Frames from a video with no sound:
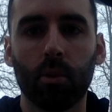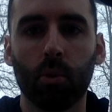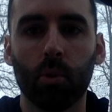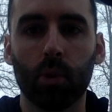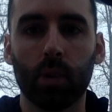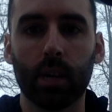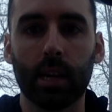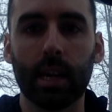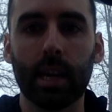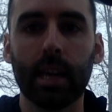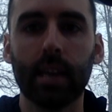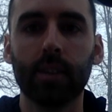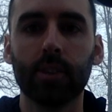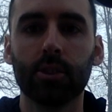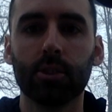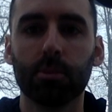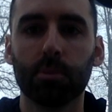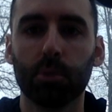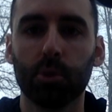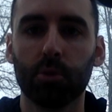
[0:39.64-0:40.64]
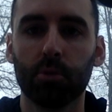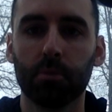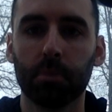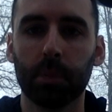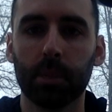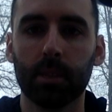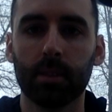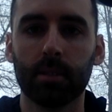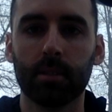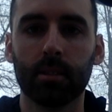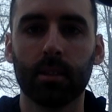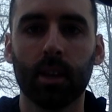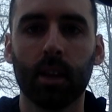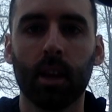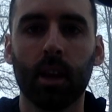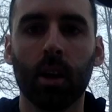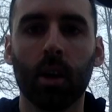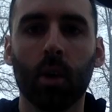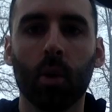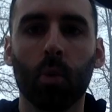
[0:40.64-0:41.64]
or hinge movements,
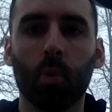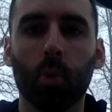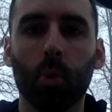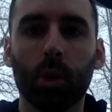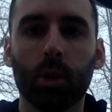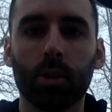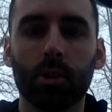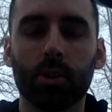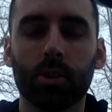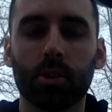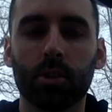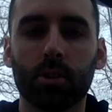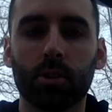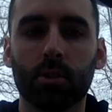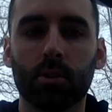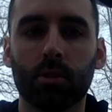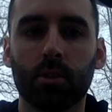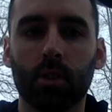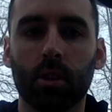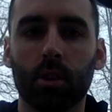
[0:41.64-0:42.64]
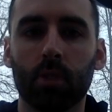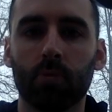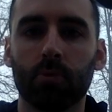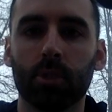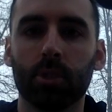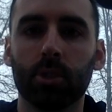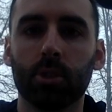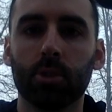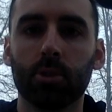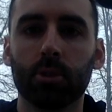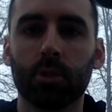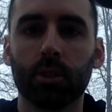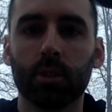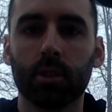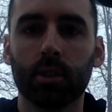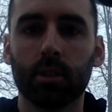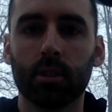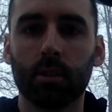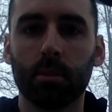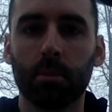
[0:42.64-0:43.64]
which reduces
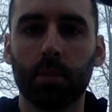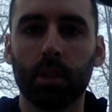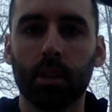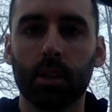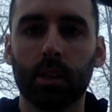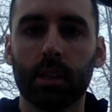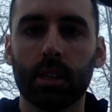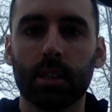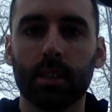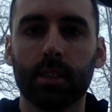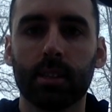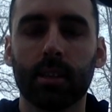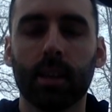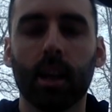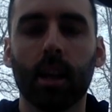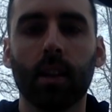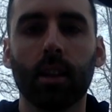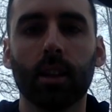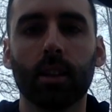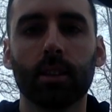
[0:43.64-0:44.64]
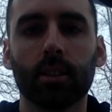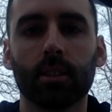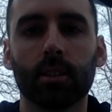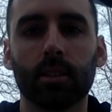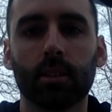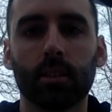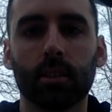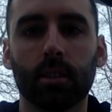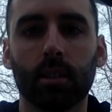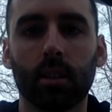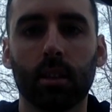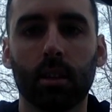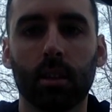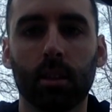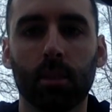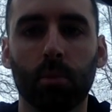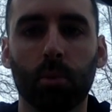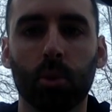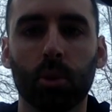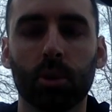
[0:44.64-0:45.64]
its ability to tell us
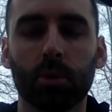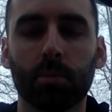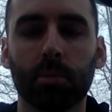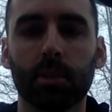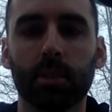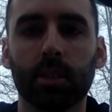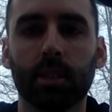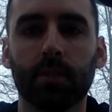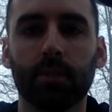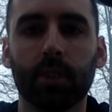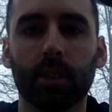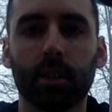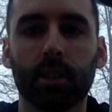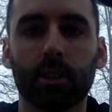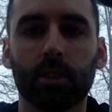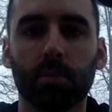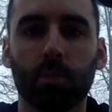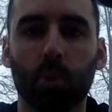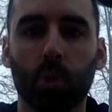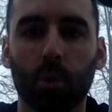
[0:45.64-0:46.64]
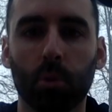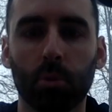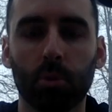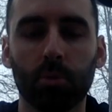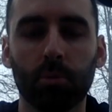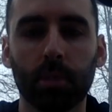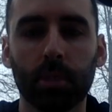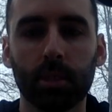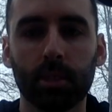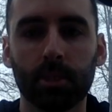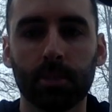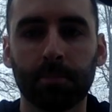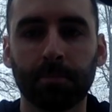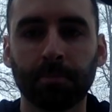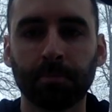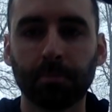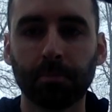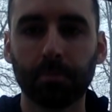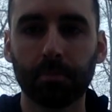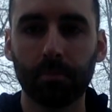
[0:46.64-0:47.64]
more specific sport movements.
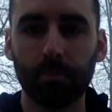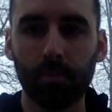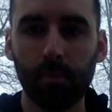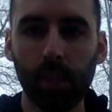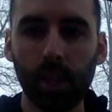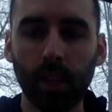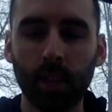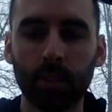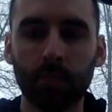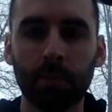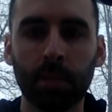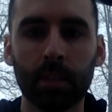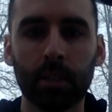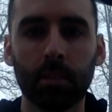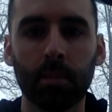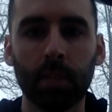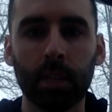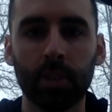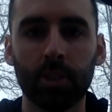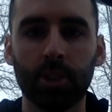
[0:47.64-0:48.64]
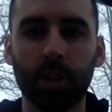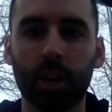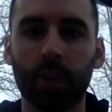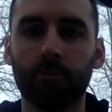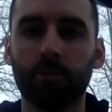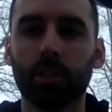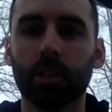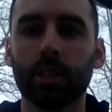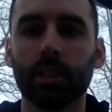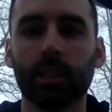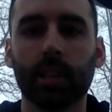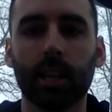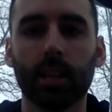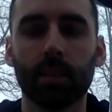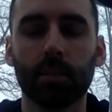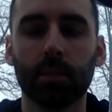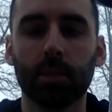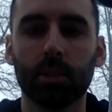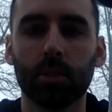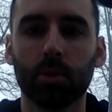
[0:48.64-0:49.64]
It's meant to be a general
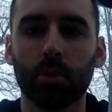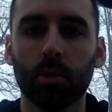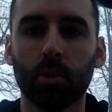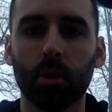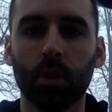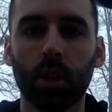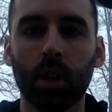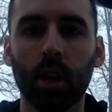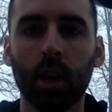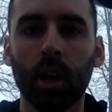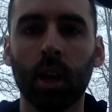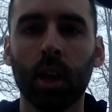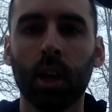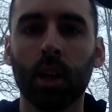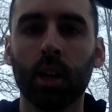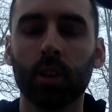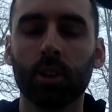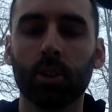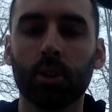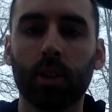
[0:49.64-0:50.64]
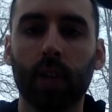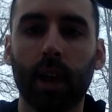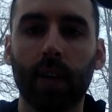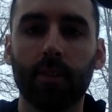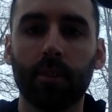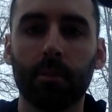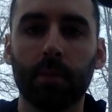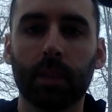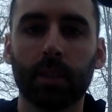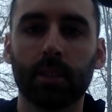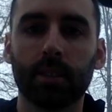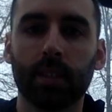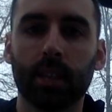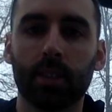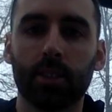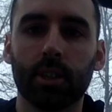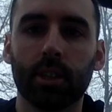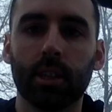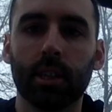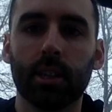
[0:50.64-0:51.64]
assessment tool. So the FMS is
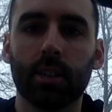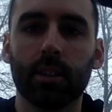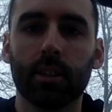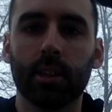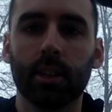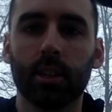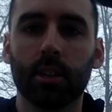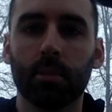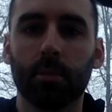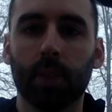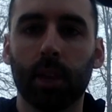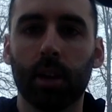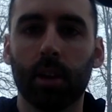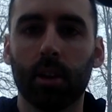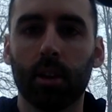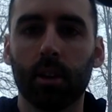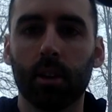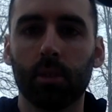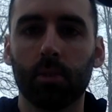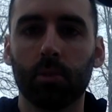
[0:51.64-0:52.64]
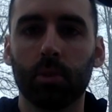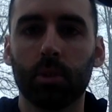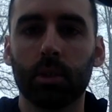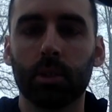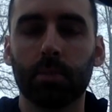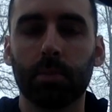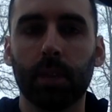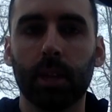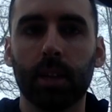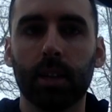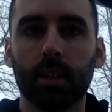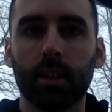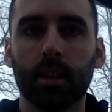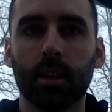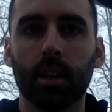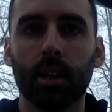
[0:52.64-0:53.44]
actually near and dear to my heart. We spent